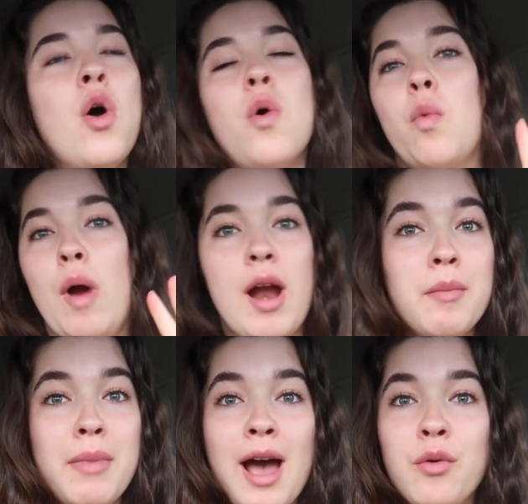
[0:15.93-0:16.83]
where
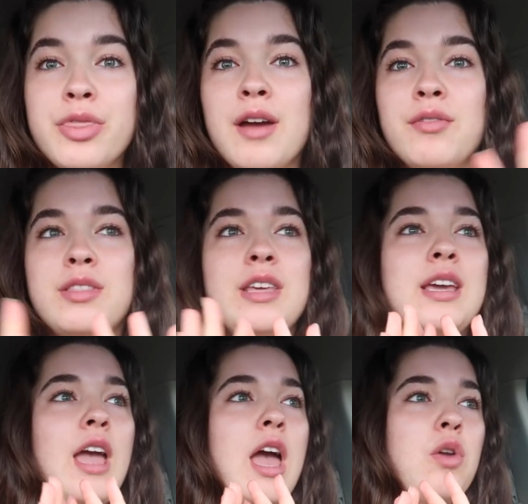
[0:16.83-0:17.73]
I'm at with
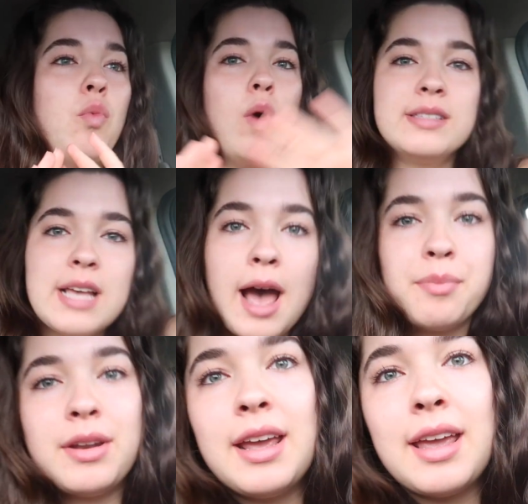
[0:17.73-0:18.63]
everything, and what's
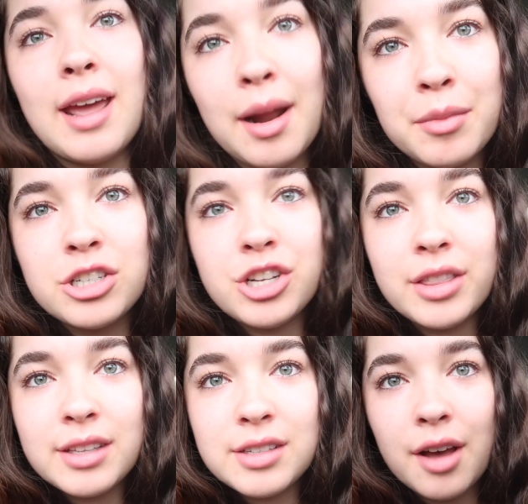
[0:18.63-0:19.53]
happening, and I'm gonna
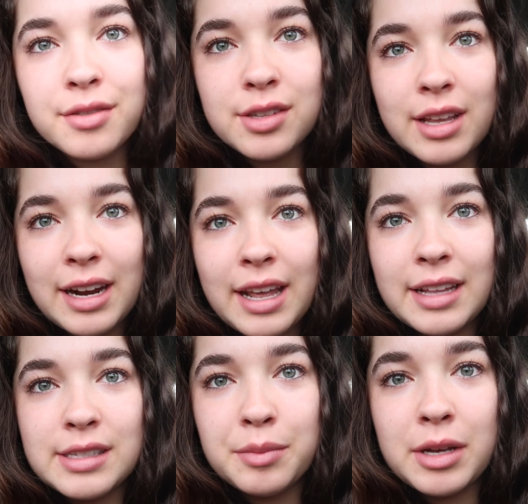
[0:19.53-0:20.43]
shut this off so that I
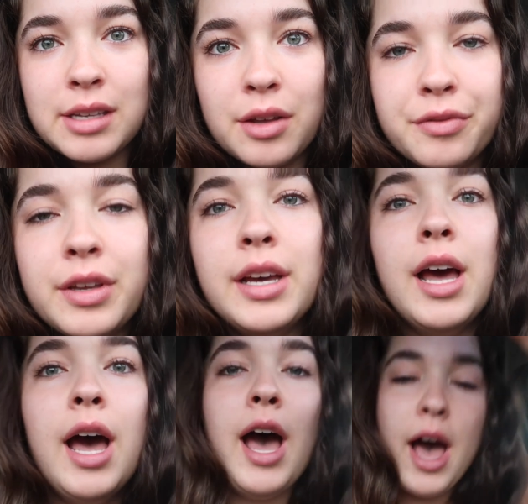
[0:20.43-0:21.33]
can't see myself.
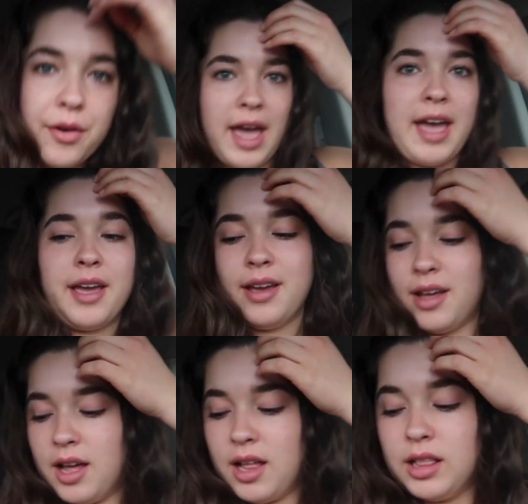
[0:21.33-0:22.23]
Okay,
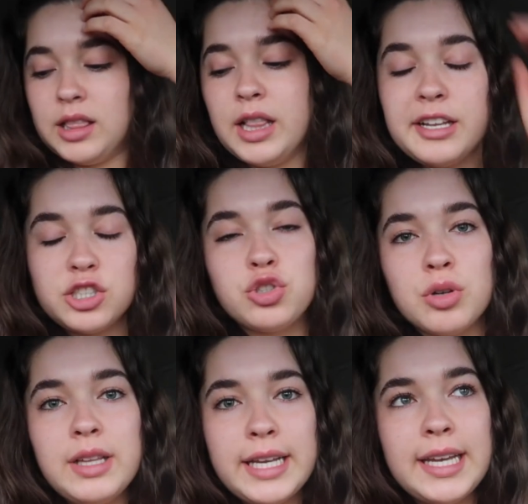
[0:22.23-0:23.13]

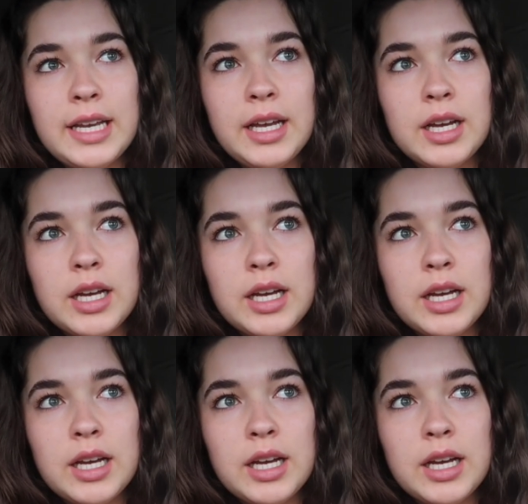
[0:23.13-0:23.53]
literally,